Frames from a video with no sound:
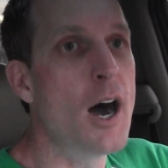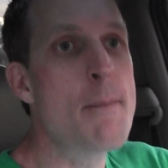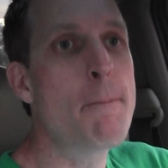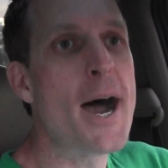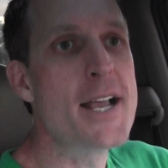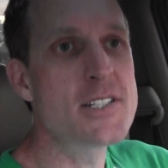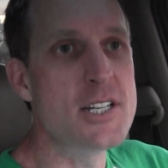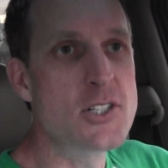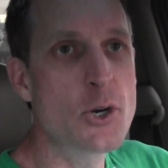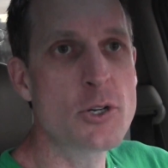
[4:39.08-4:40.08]

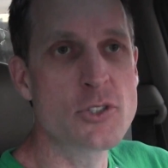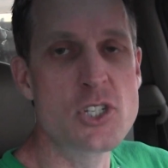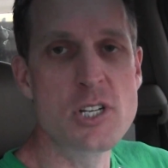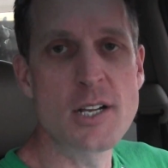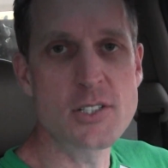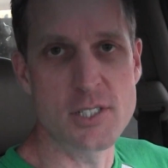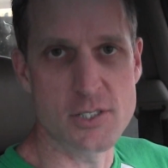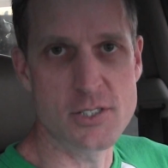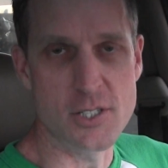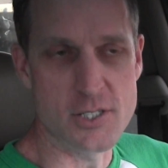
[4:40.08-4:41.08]
unbiased eternal
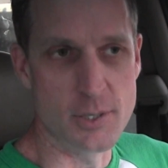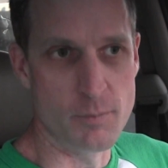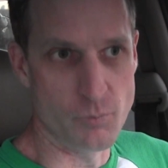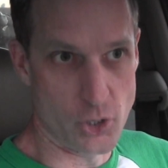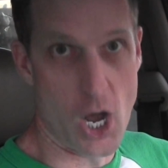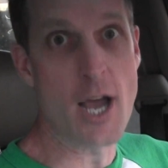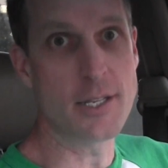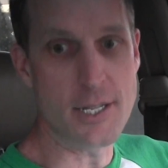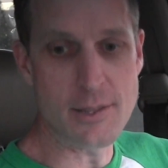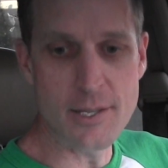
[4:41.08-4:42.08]
justice system,
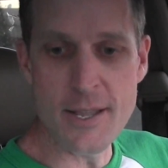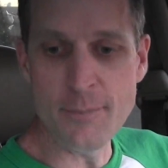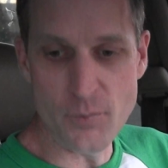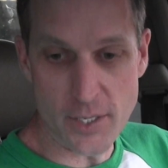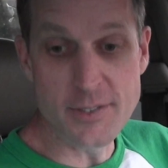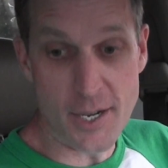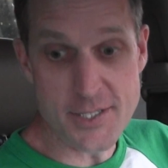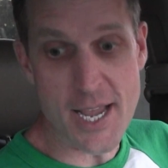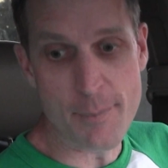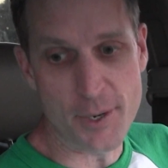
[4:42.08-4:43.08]
godly thing that
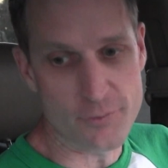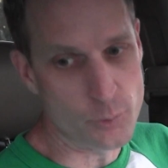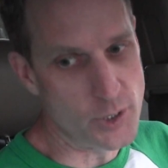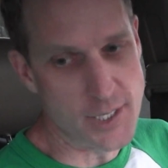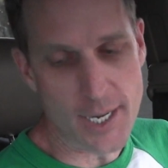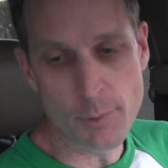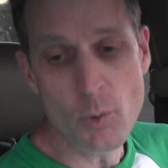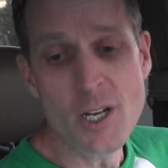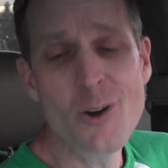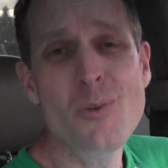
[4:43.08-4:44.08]
does happen after we die,
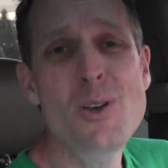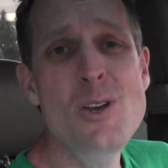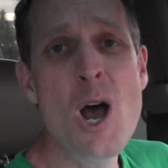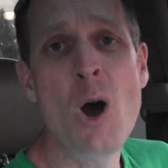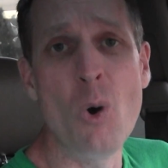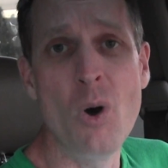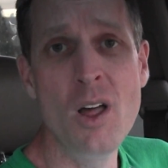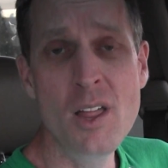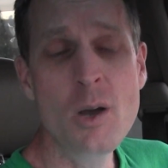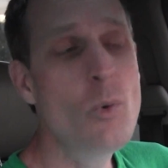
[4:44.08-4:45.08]
but we don't know.
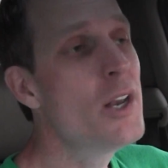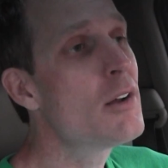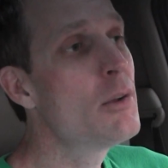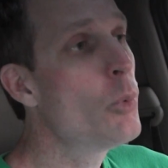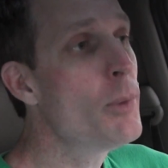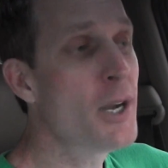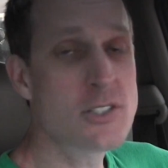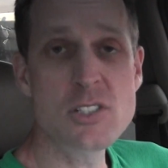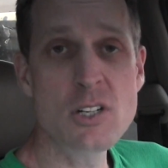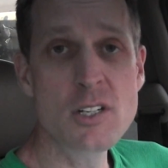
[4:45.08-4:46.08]
We
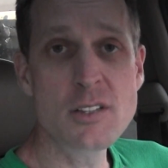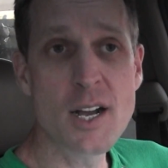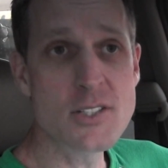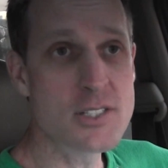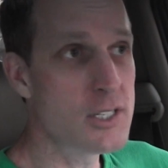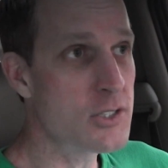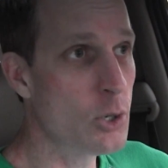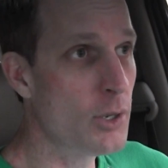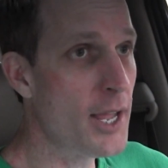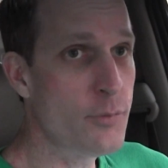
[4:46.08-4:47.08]
might just turn to dust and
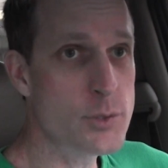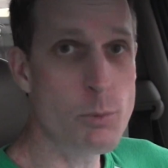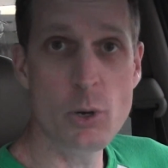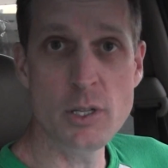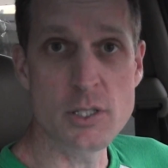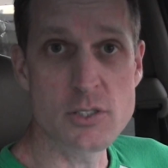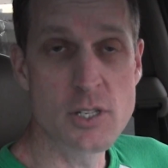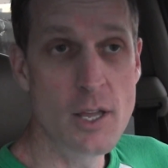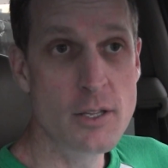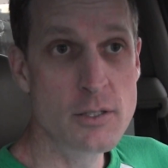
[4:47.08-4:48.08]
this whole life was
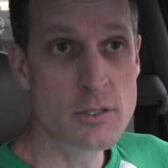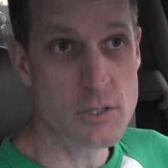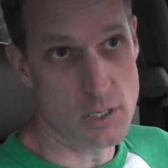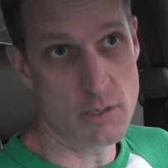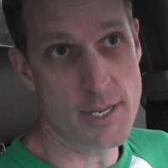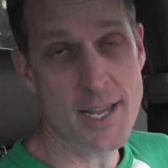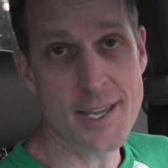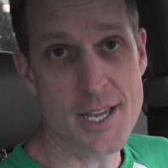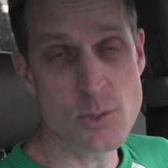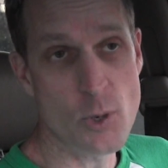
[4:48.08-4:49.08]
pointless. So in
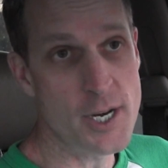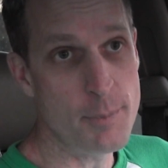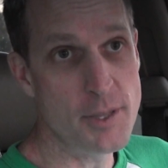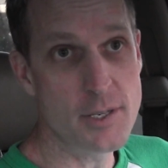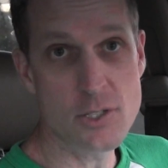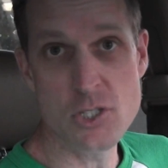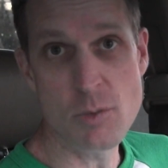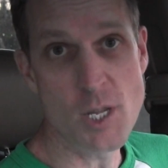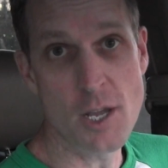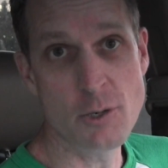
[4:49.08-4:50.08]
that case, why not be the next
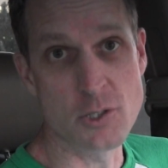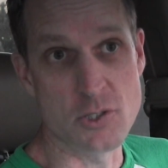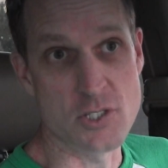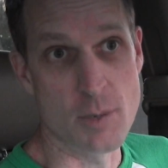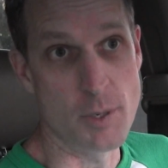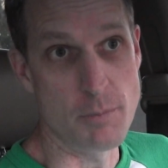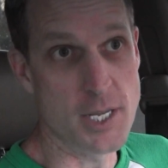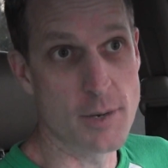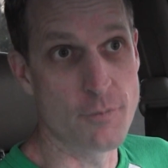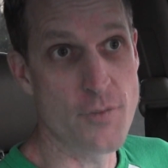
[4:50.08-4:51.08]
Jimi Hendrix or something and
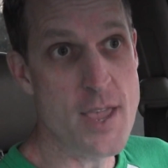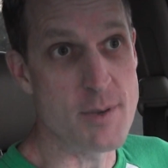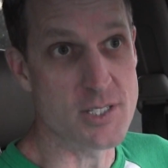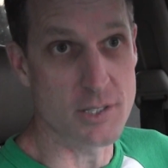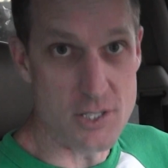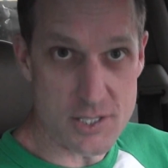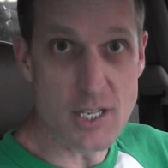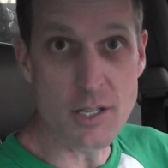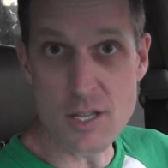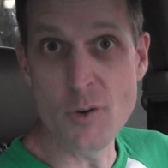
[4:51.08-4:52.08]
become famous? At least
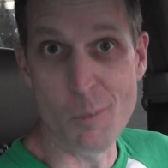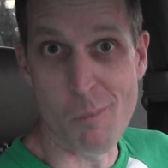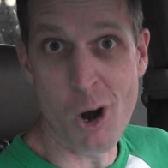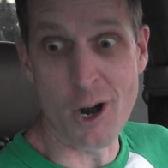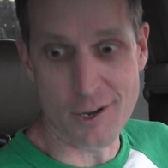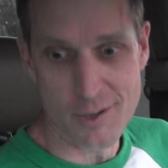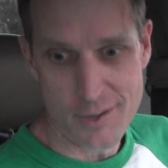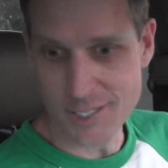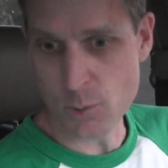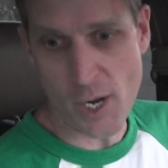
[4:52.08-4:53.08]
then you leave your mark.
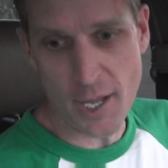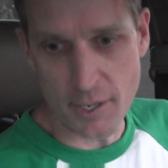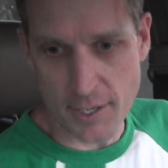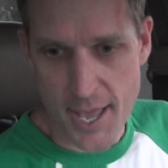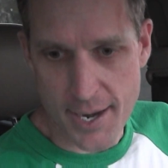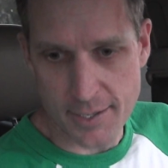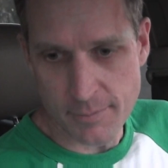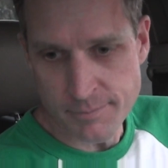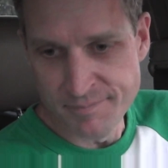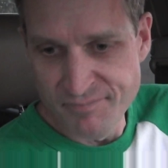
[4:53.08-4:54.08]
That's the way I look at it.